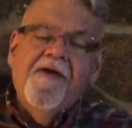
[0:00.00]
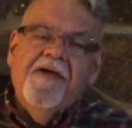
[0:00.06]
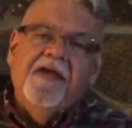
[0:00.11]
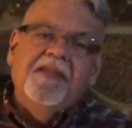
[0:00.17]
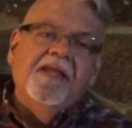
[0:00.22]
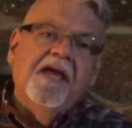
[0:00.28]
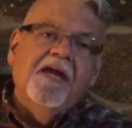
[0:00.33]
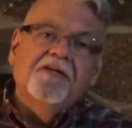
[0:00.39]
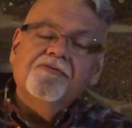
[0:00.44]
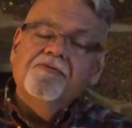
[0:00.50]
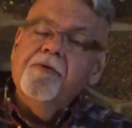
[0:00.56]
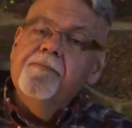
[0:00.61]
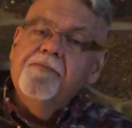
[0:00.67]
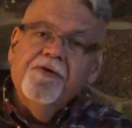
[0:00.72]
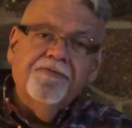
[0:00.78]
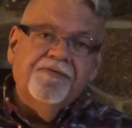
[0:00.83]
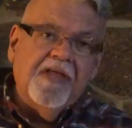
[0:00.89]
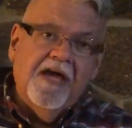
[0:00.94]
And they had to
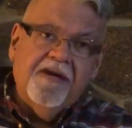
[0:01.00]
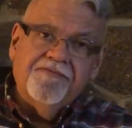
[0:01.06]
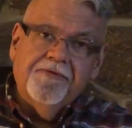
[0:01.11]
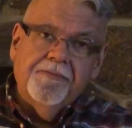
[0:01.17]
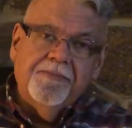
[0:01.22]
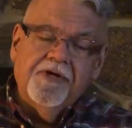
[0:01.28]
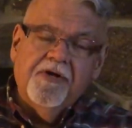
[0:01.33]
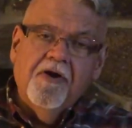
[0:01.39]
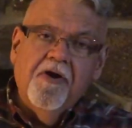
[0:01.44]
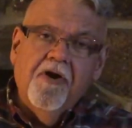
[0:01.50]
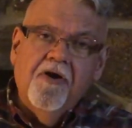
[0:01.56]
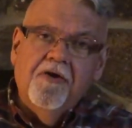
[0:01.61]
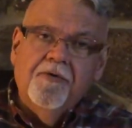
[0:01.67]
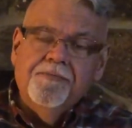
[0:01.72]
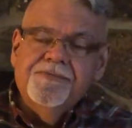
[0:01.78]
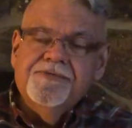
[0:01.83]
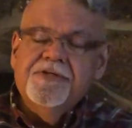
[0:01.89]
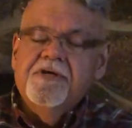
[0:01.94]
remove that from their
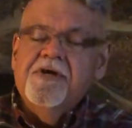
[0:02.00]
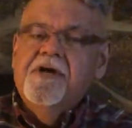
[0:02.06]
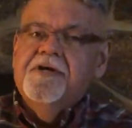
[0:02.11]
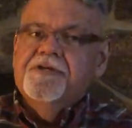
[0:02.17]
homes.